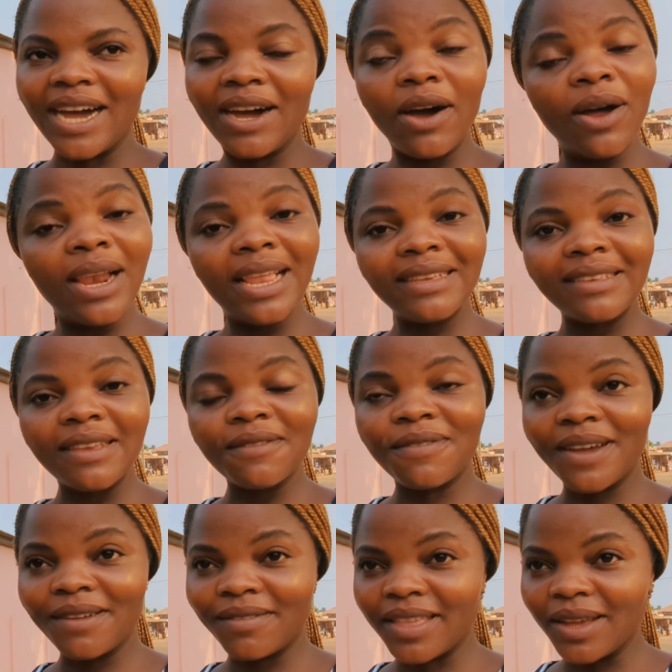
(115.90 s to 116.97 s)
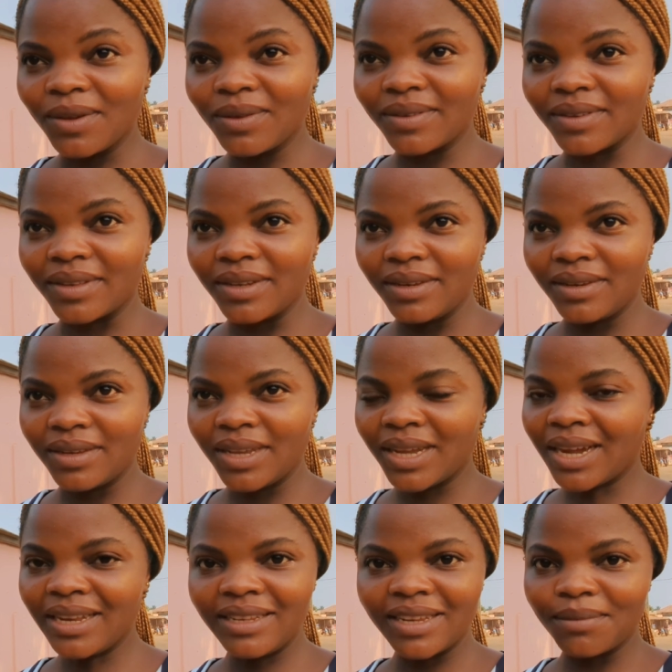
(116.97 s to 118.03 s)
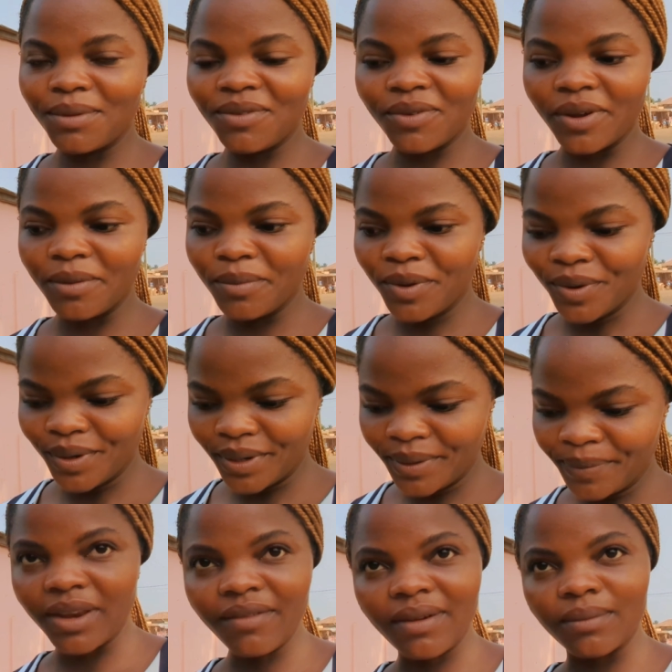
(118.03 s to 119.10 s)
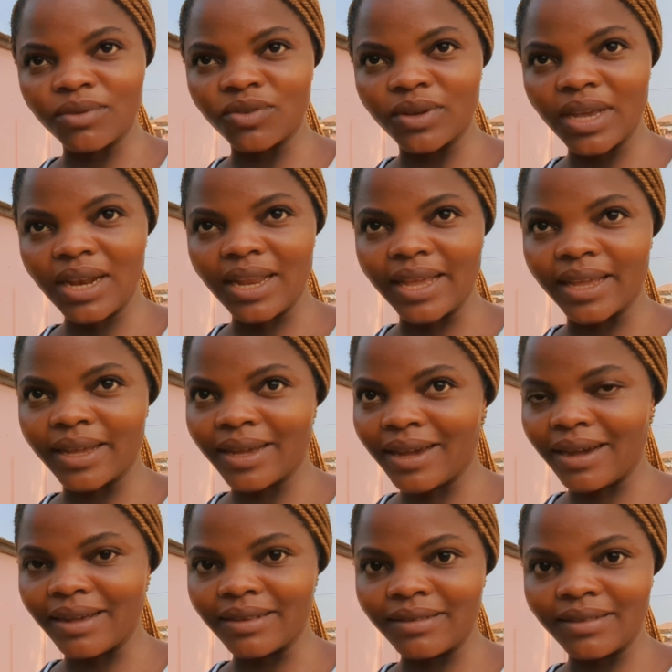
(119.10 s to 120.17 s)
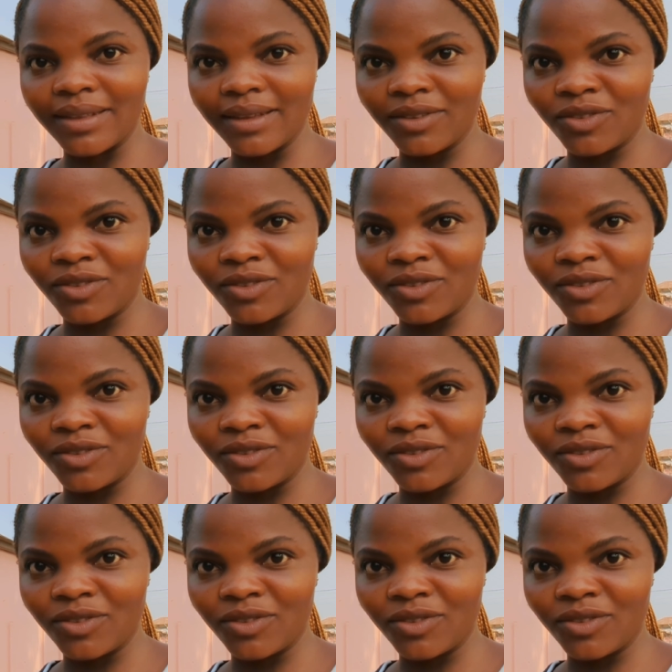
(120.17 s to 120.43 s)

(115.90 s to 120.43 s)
or let's say 5,000, it can't take me for a month. If I'm to get like gas, the